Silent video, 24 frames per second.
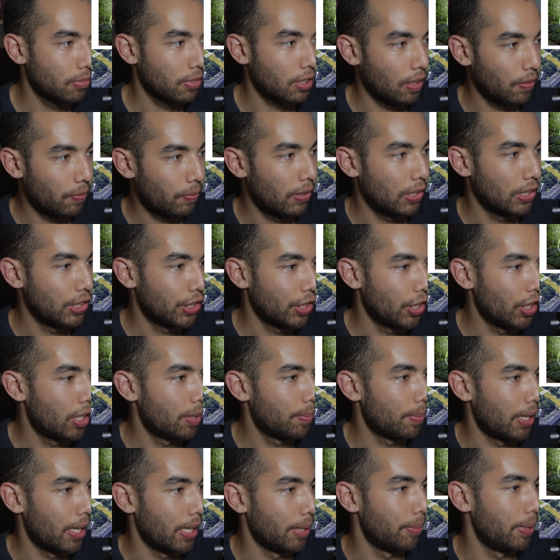comfort
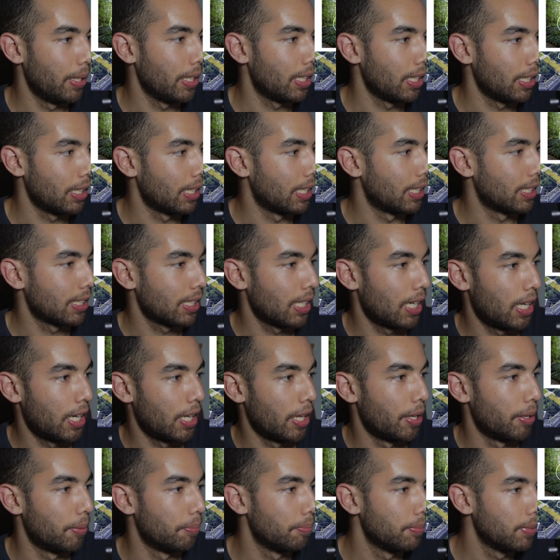zone by making this kind
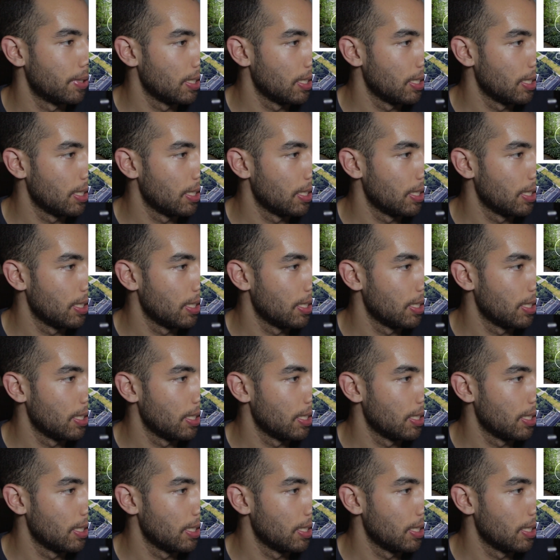of